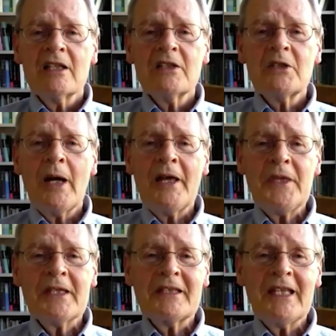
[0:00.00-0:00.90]
So I
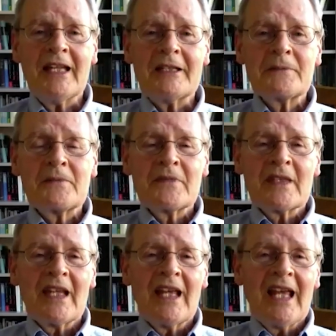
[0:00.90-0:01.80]
think that
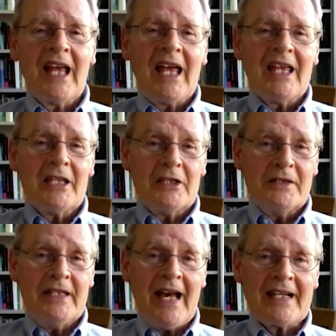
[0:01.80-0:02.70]

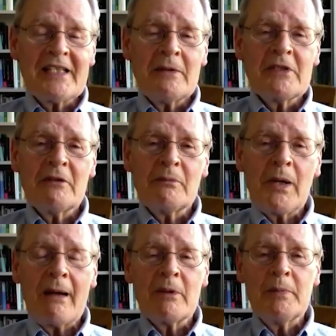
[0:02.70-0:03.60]
the axioms of
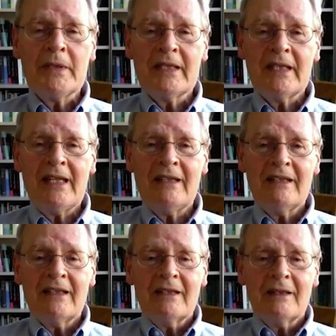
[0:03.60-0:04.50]
probability
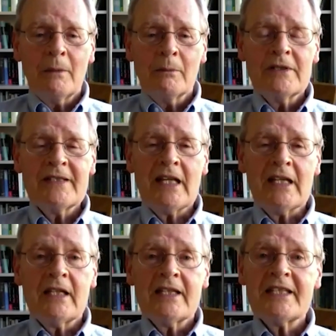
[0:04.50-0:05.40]

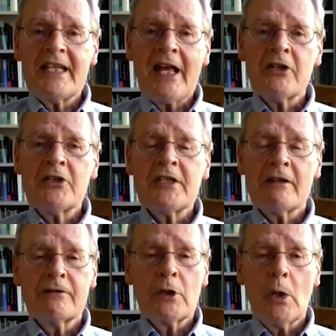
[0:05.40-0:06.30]
present standards
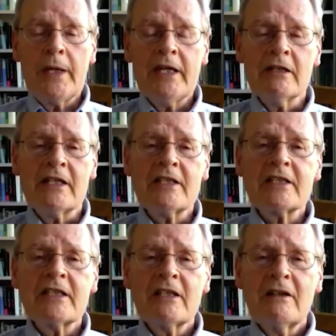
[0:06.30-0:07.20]
of
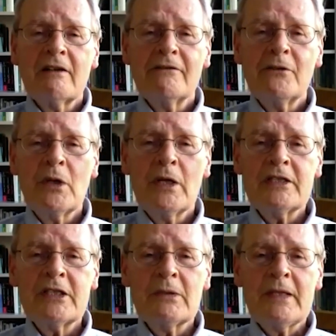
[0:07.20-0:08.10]
coherence for
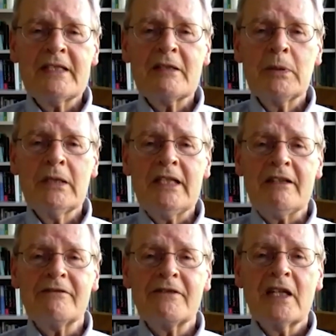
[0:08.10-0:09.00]
degrees of
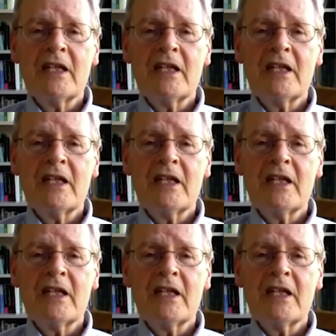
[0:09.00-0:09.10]
belief.